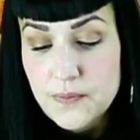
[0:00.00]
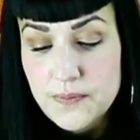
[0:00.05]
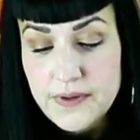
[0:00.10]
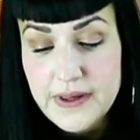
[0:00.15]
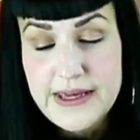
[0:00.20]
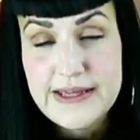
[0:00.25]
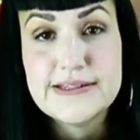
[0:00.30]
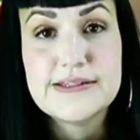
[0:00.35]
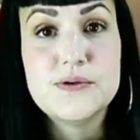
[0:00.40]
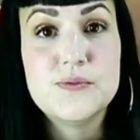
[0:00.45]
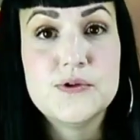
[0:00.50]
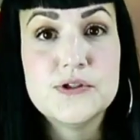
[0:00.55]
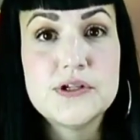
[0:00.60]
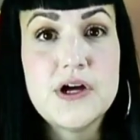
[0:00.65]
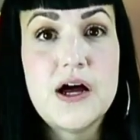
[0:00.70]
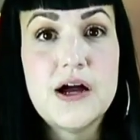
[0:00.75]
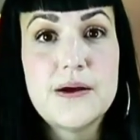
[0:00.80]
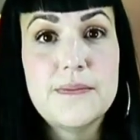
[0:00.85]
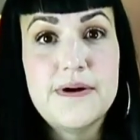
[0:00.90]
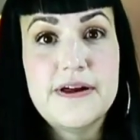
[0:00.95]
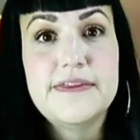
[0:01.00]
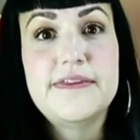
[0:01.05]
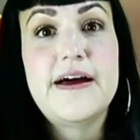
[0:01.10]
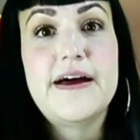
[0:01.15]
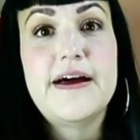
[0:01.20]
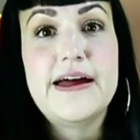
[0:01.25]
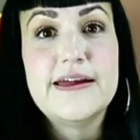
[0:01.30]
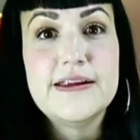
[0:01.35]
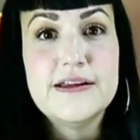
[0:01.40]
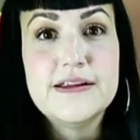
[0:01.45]
place, and we'll talk about
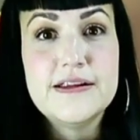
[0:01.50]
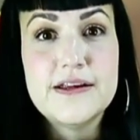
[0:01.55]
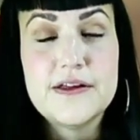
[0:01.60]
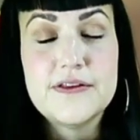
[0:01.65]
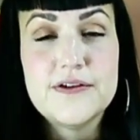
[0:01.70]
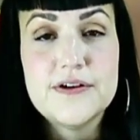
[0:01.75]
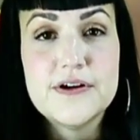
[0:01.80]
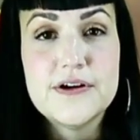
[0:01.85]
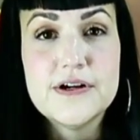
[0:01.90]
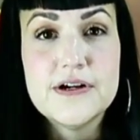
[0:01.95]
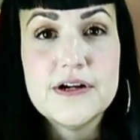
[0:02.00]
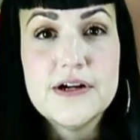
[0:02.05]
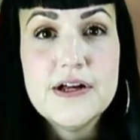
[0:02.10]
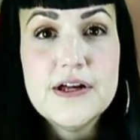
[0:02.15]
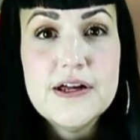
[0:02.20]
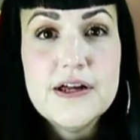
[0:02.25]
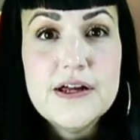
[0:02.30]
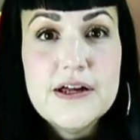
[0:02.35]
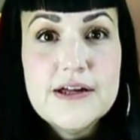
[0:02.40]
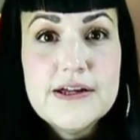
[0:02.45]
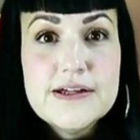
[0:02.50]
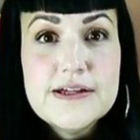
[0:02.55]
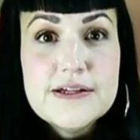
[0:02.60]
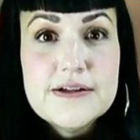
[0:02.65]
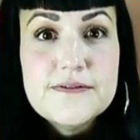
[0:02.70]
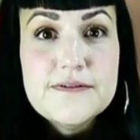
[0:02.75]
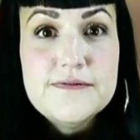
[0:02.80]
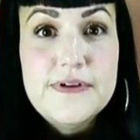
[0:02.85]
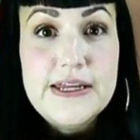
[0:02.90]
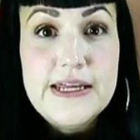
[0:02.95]
that in another
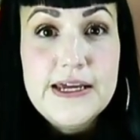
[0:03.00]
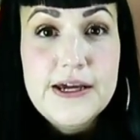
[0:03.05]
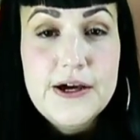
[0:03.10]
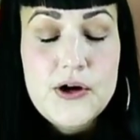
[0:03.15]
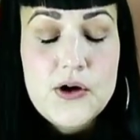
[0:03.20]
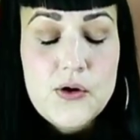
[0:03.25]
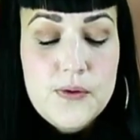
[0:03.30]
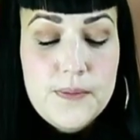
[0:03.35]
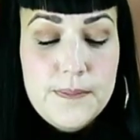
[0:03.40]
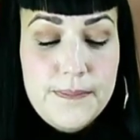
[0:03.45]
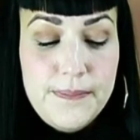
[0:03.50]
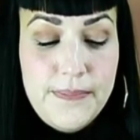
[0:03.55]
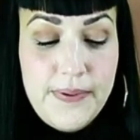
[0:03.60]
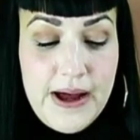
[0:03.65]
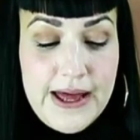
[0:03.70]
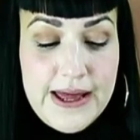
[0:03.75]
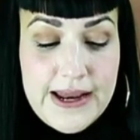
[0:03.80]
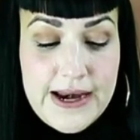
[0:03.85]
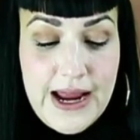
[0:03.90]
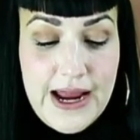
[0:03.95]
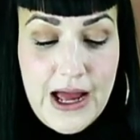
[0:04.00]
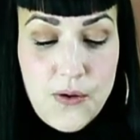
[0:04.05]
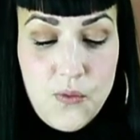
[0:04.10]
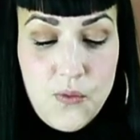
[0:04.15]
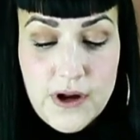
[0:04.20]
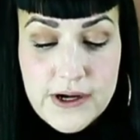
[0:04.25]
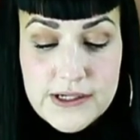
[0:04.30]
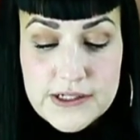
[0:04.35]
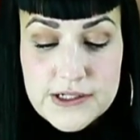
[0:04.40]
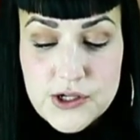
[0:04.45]
video, but I
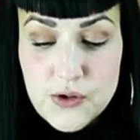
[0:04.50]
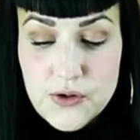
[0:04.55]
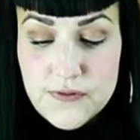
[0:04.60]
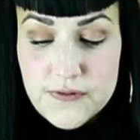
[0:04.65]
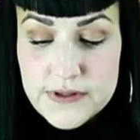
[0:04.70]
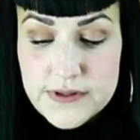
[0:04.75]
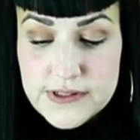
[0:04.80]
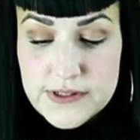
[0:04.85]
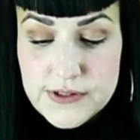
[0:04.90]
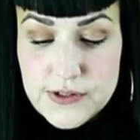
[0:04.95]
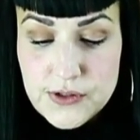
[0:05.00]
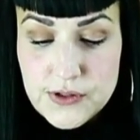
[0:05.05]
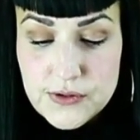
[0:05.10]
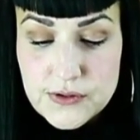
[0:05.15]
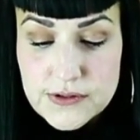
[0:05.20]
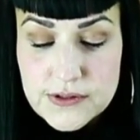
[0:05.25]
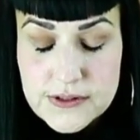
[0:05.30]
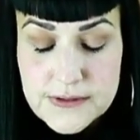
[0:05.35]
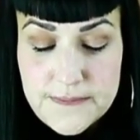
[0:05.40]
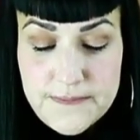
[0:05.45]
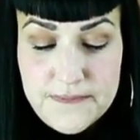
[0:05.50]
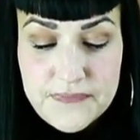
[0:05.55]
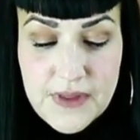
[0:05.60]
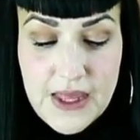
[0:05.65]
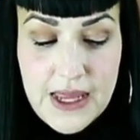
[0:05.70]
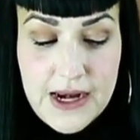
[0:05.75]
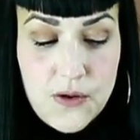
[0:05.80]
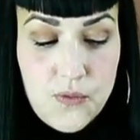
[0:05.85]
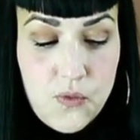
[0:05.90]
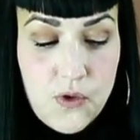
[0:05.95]
wanted to go over the suits
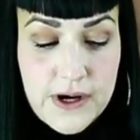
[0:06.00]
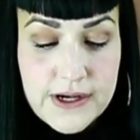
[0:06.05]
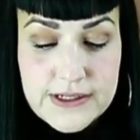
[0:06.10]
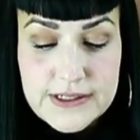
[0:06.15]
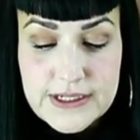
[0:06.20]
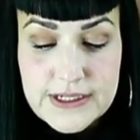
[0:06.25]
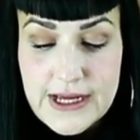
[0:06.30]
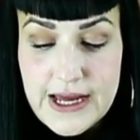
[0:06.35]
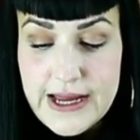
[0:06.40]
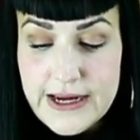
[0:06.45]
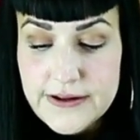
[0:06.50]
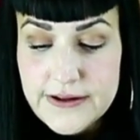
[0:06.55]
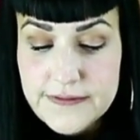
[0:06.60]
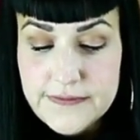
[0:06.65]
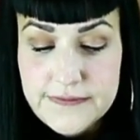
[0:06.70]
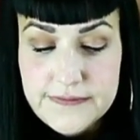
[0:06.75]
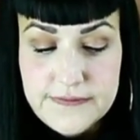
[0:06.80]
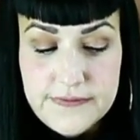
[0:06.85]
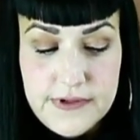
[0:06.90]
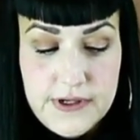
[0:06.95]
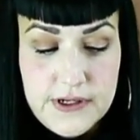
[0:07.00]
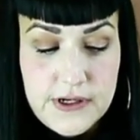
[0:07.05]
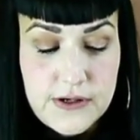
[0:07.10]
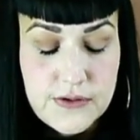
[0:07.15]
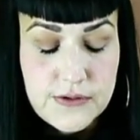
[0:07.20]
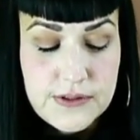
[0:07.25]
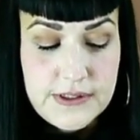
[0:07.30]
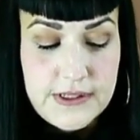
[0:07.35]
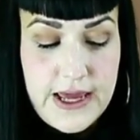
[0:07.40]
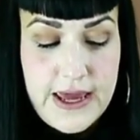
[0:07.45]
and I wanted to kind of,
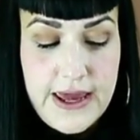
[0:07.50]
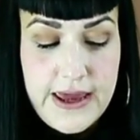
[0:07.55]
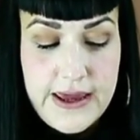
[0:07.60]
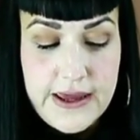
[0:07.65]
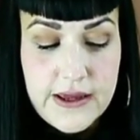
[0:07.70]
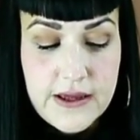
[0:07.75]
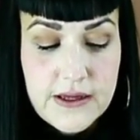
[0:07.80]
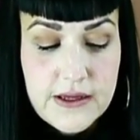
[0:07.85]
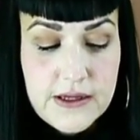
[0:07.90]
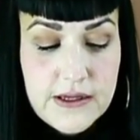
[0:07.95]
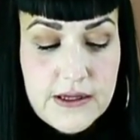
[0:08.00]
say